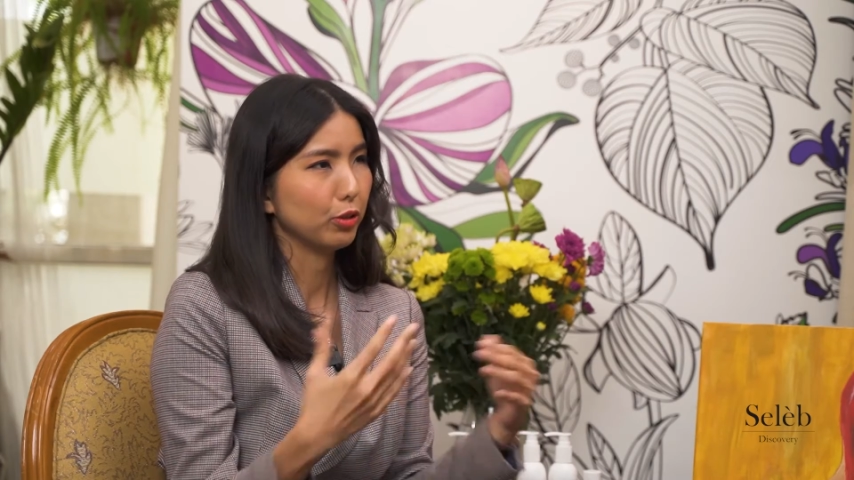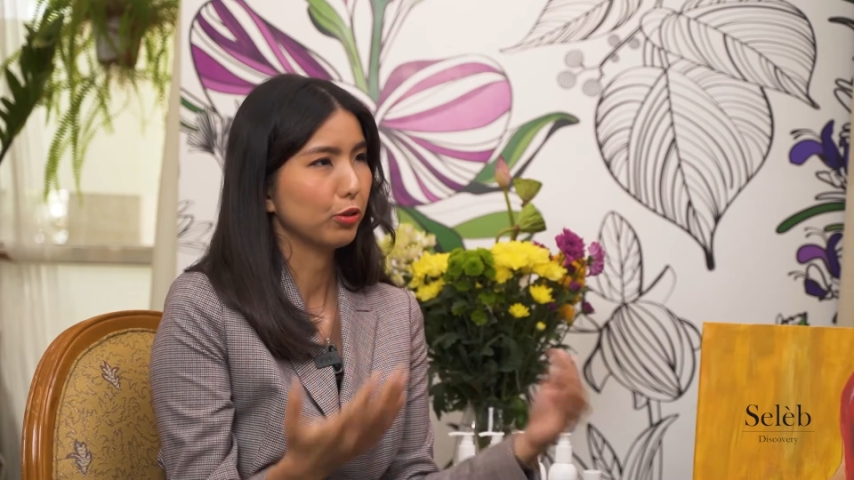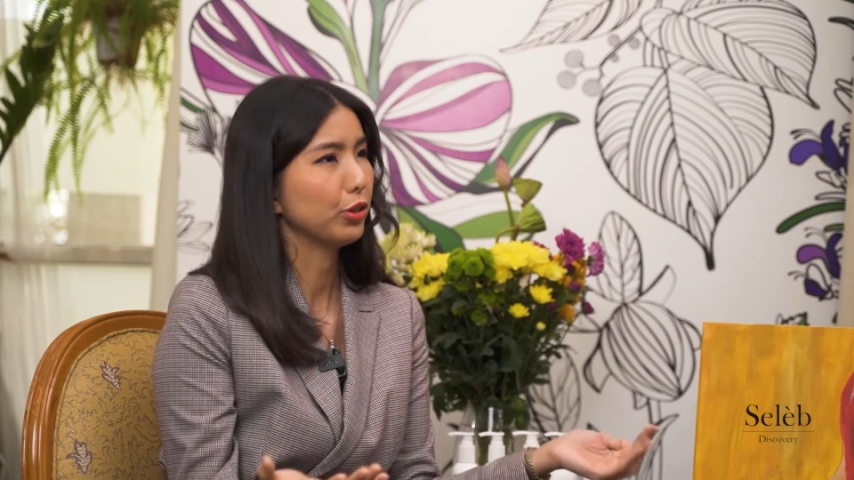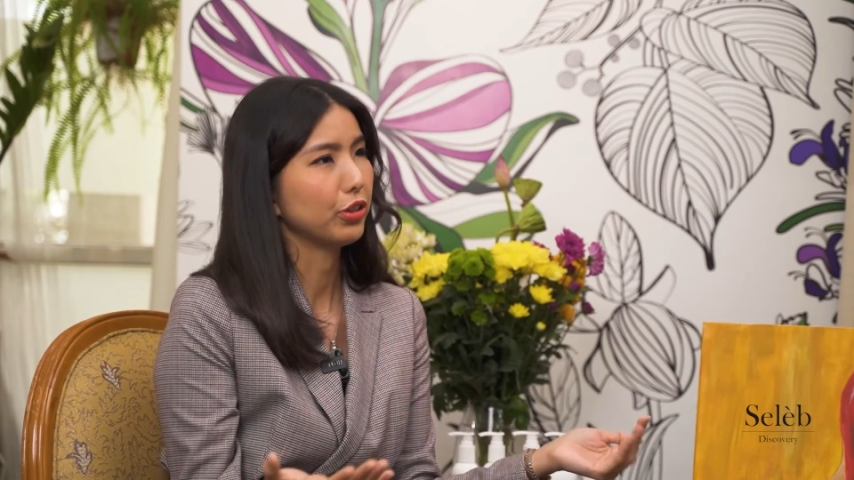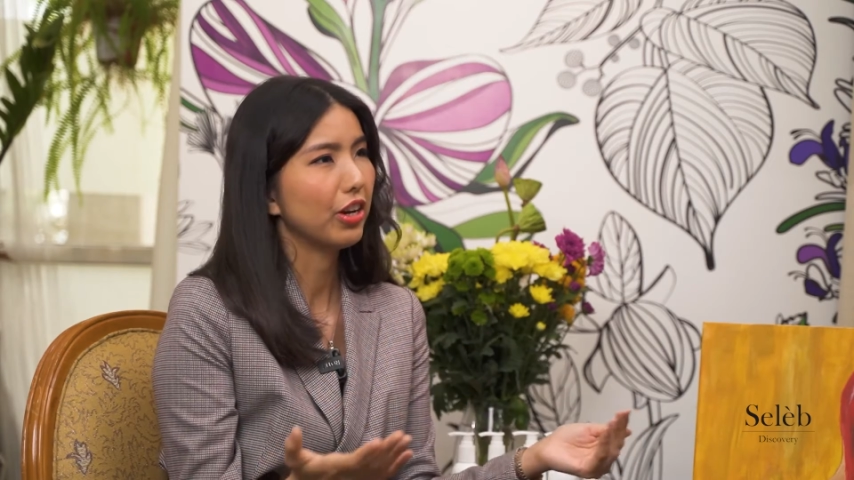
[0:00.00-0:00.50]

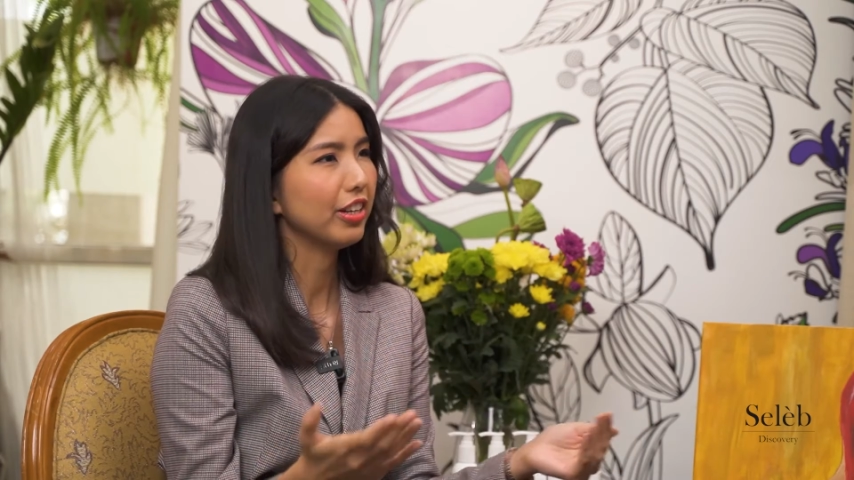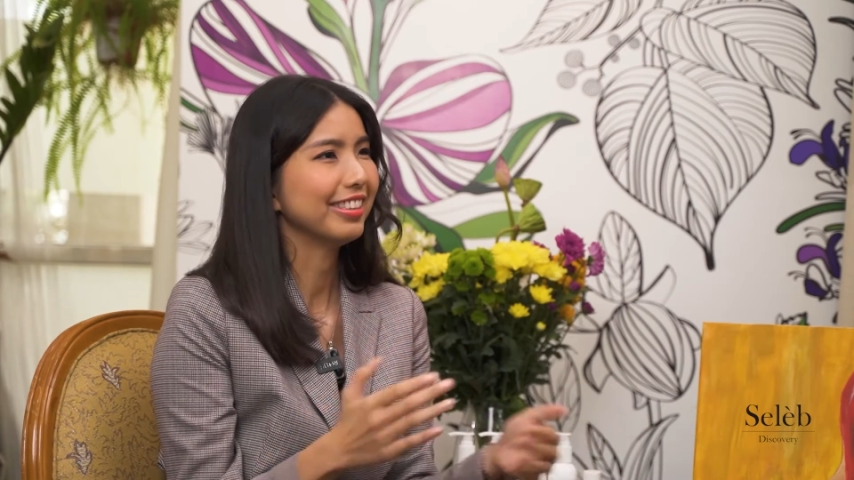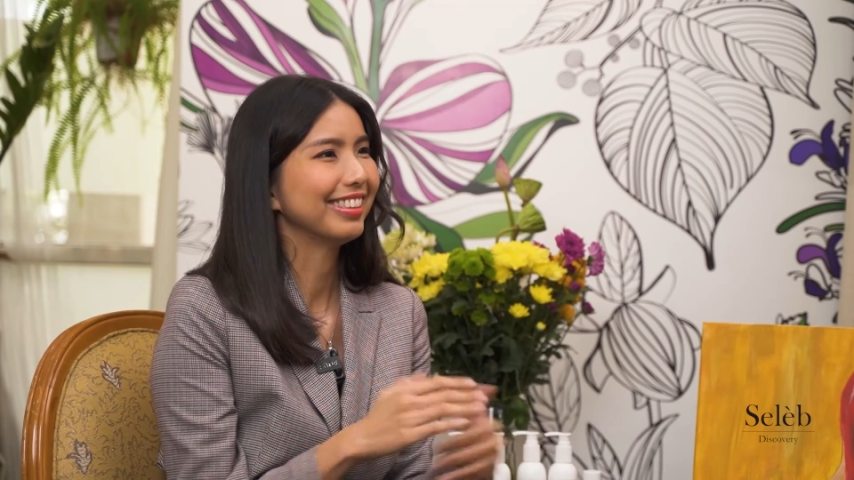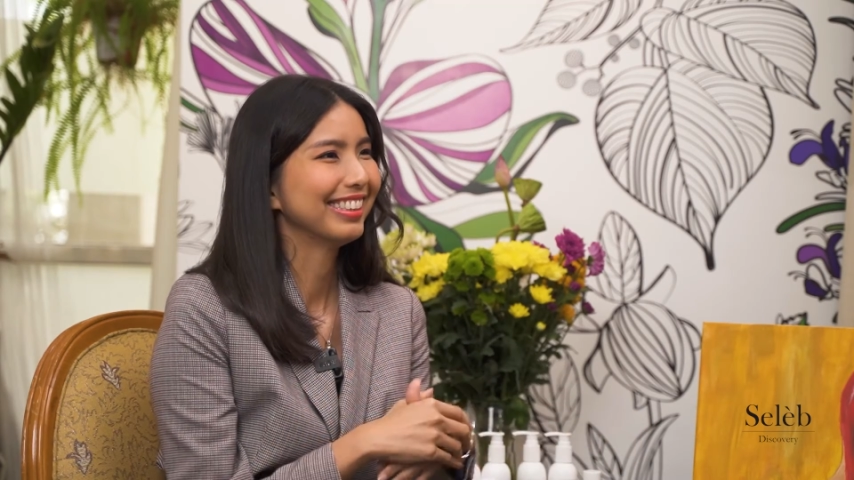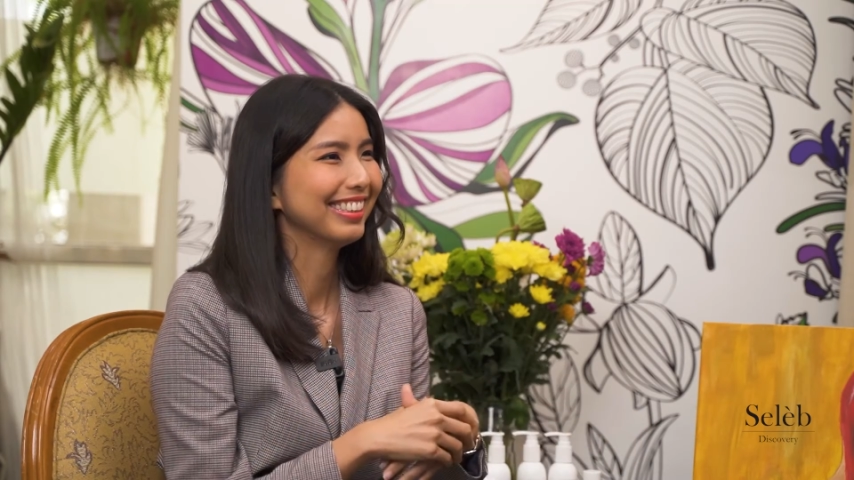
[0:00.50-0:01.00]
so short,
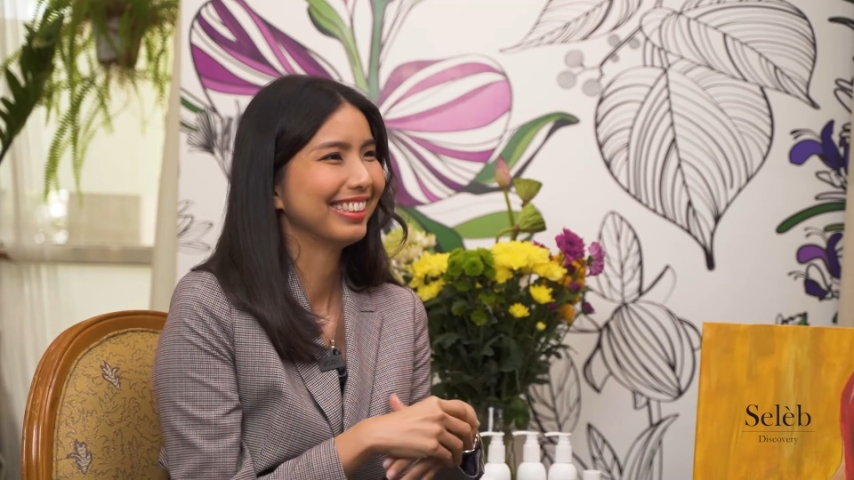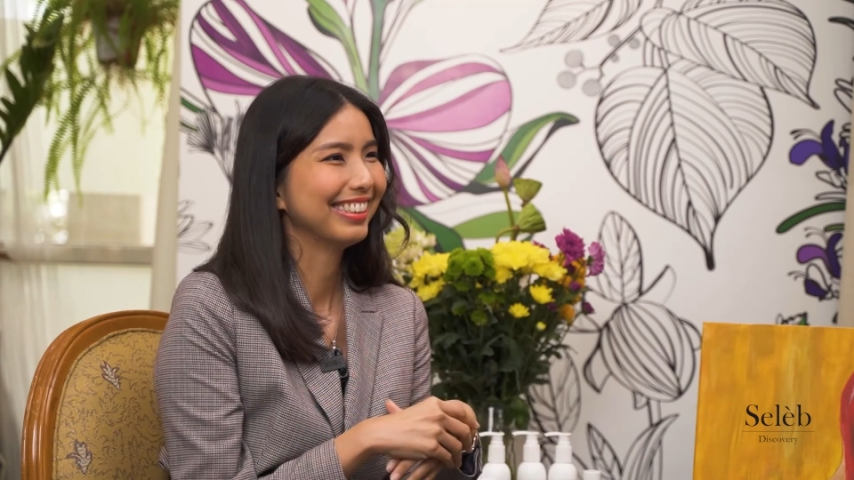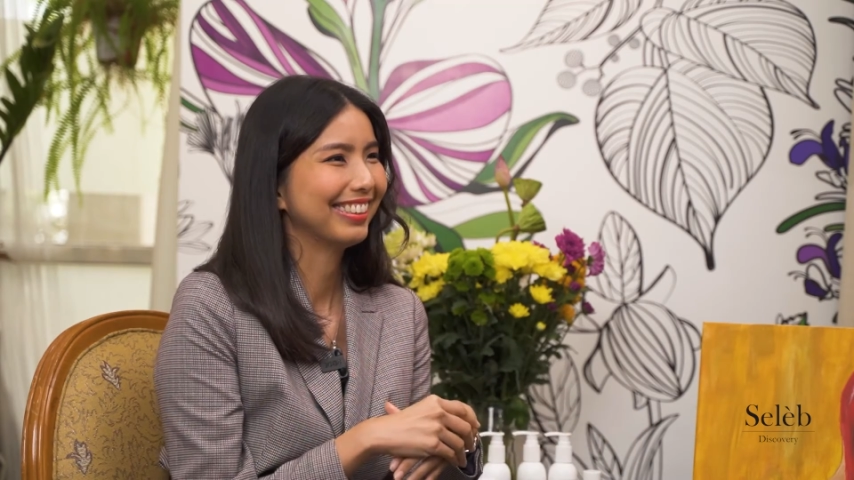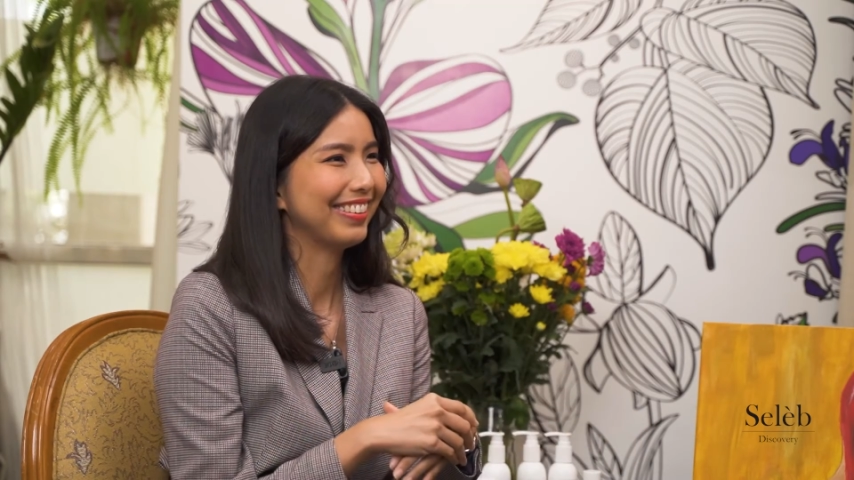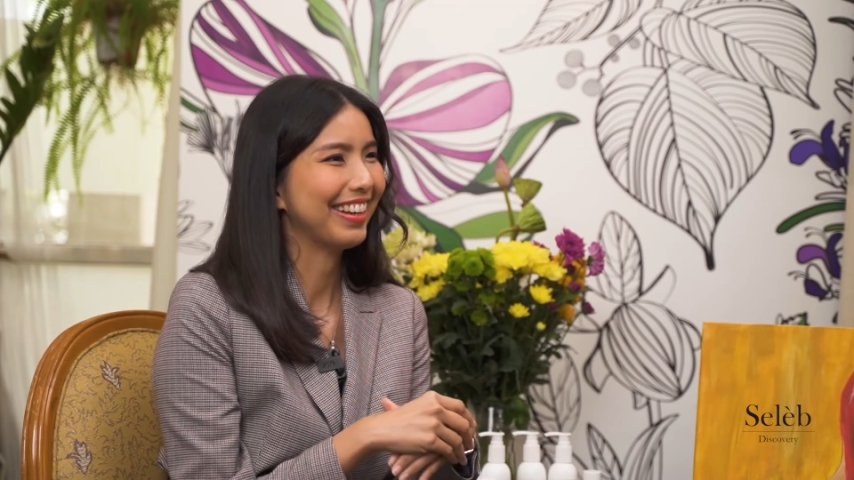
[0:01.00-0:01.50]

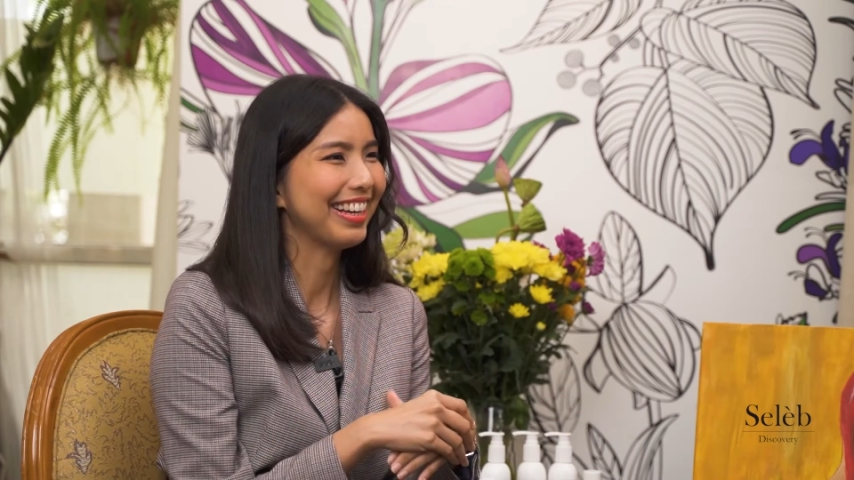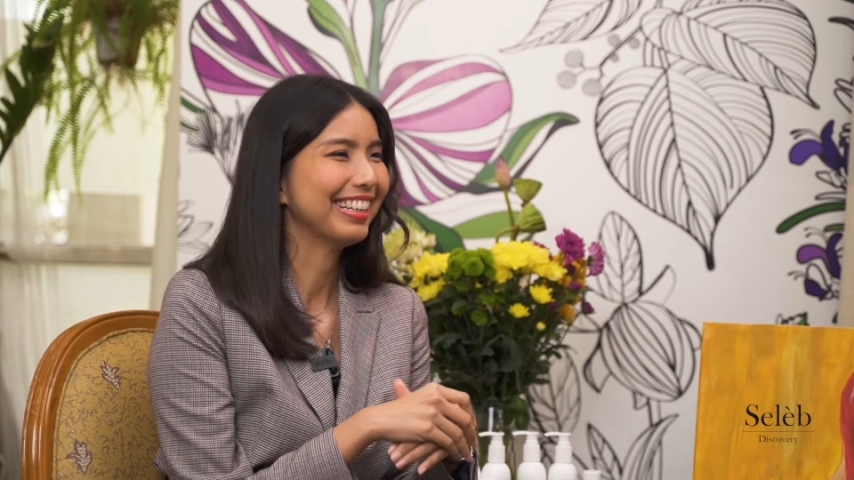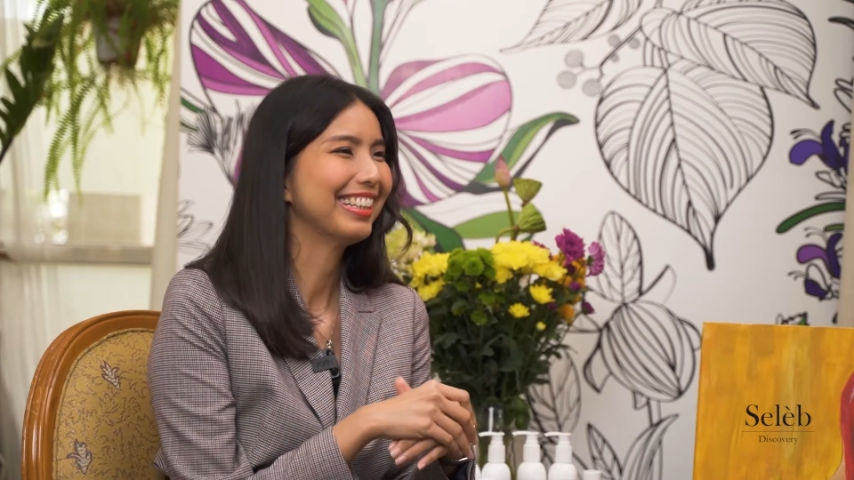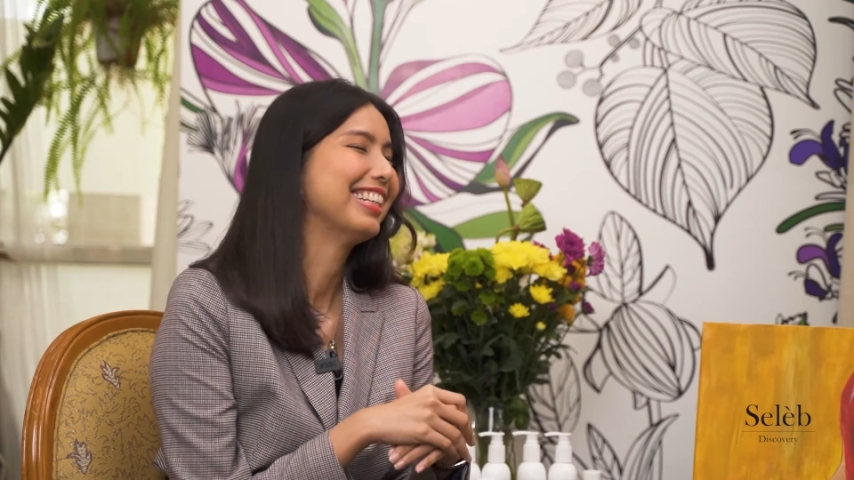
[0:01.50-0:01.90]
right?